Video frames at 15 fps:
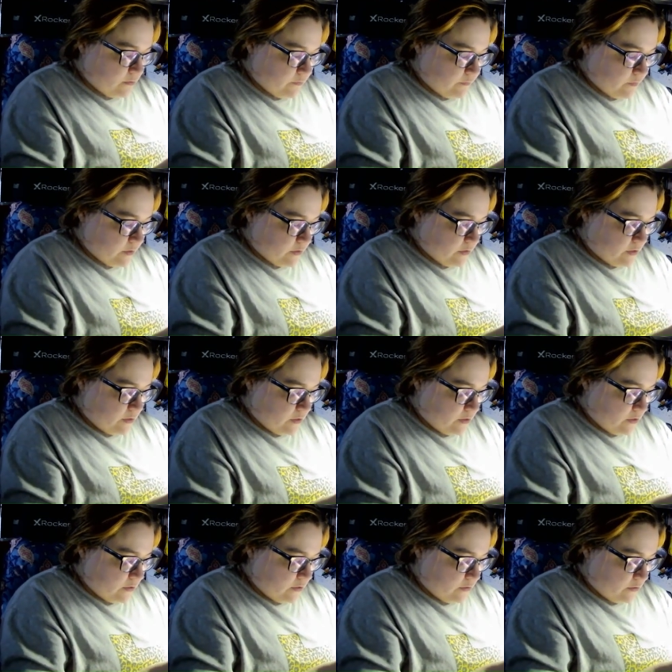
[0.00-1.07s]
Now I've got
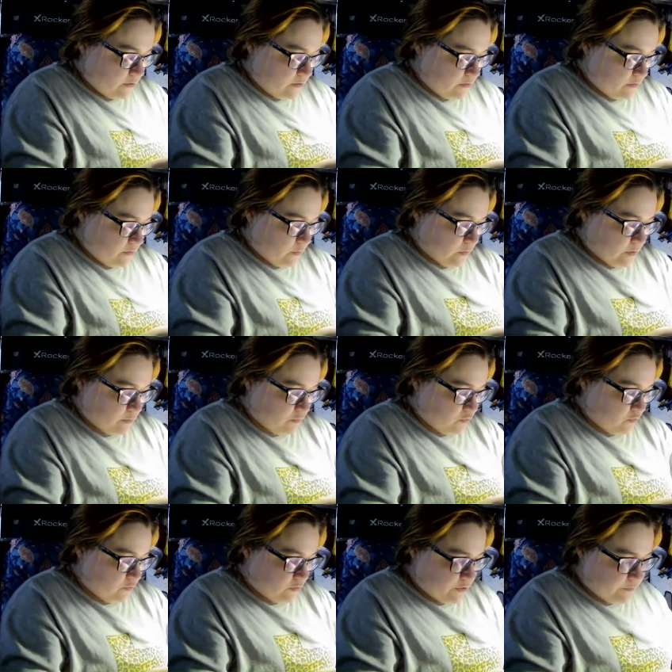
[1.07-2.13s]
that, and now I want
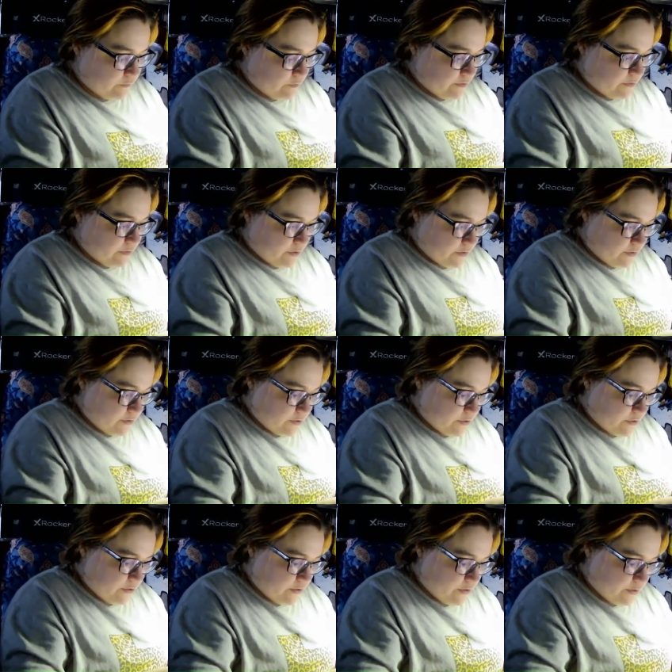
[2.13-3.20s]
to pull everything
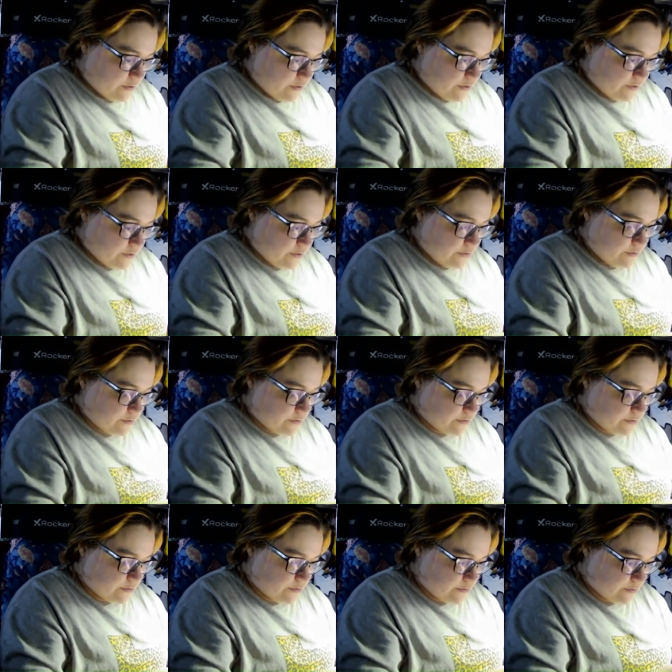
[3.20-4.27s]

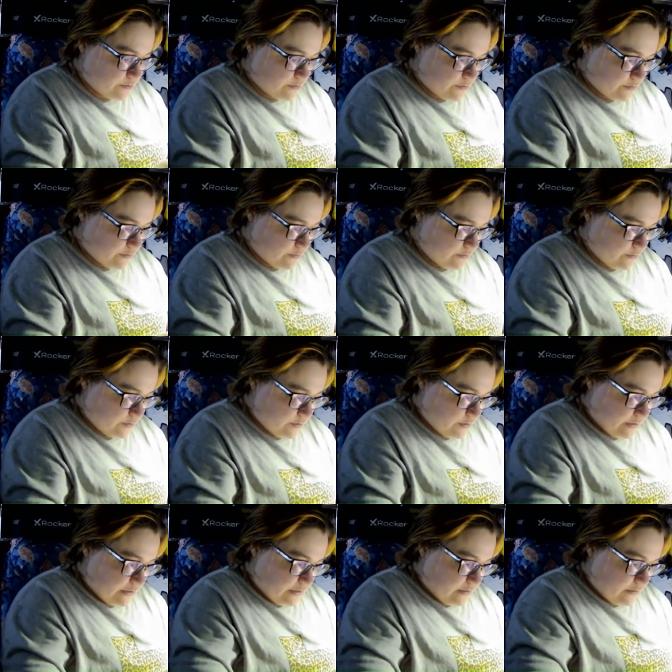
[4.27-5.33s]
tight.
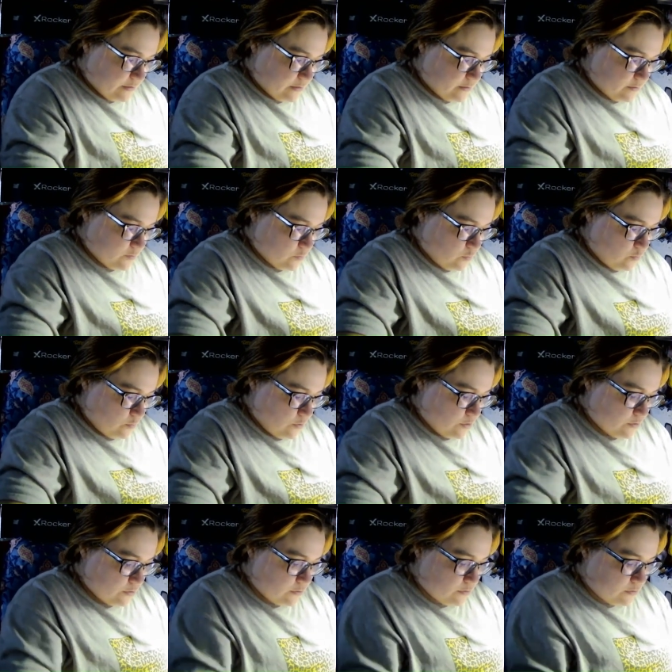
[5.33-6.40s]
That's
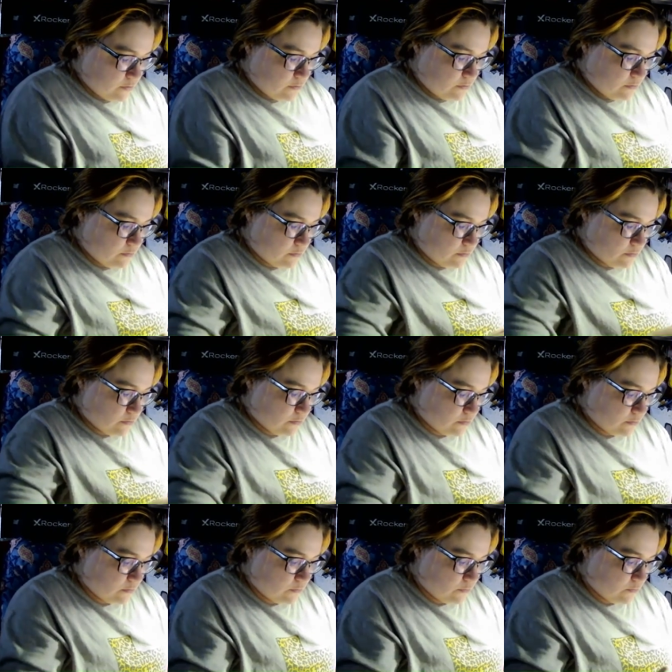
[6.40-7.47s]
1.
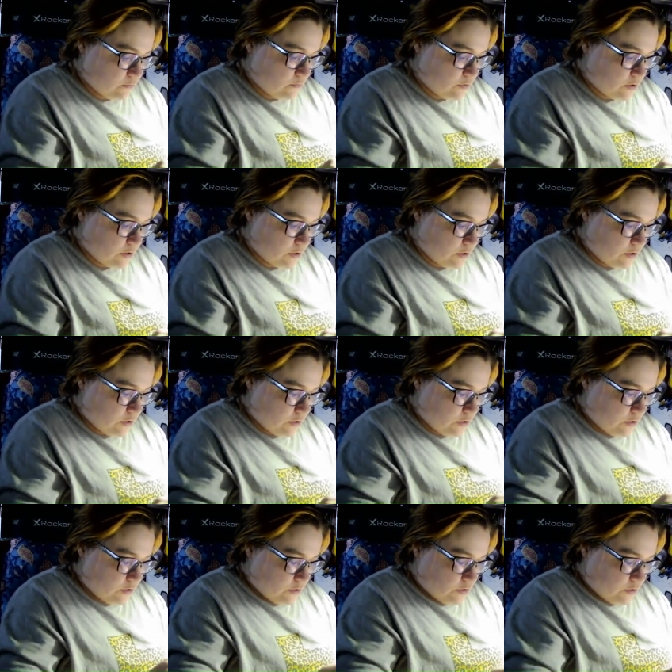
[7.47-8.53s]
I go
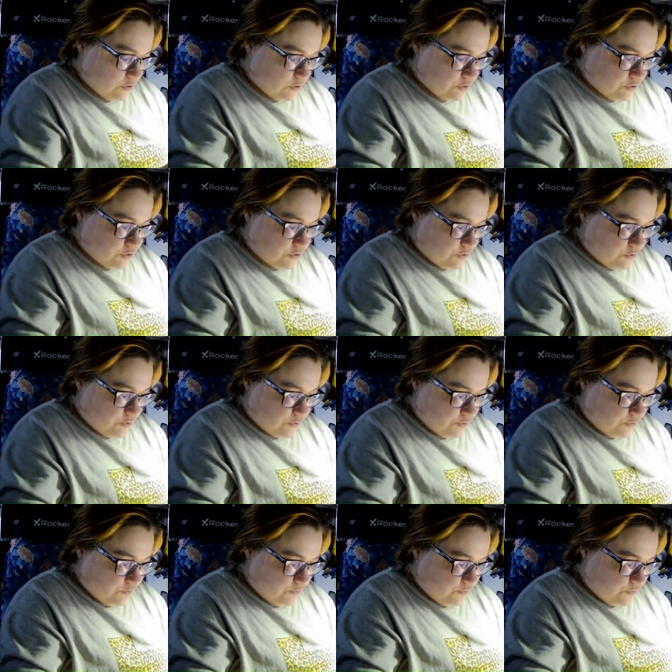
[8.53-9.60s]

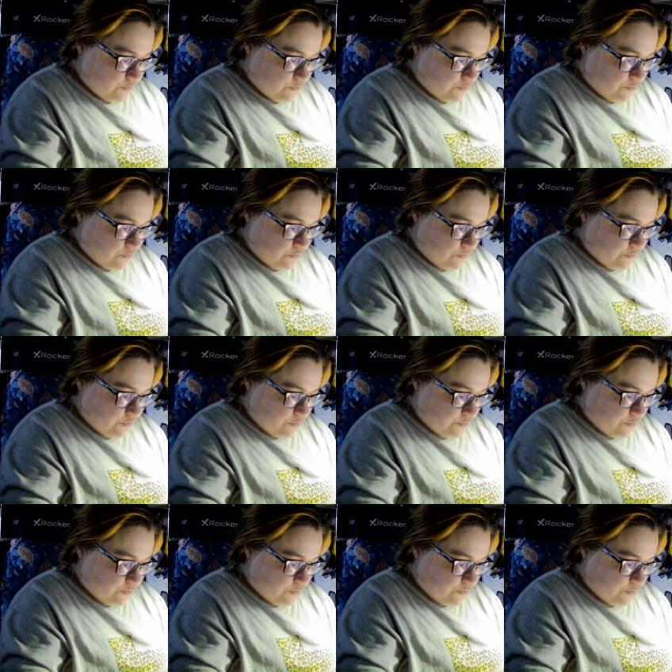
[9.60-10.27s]
2.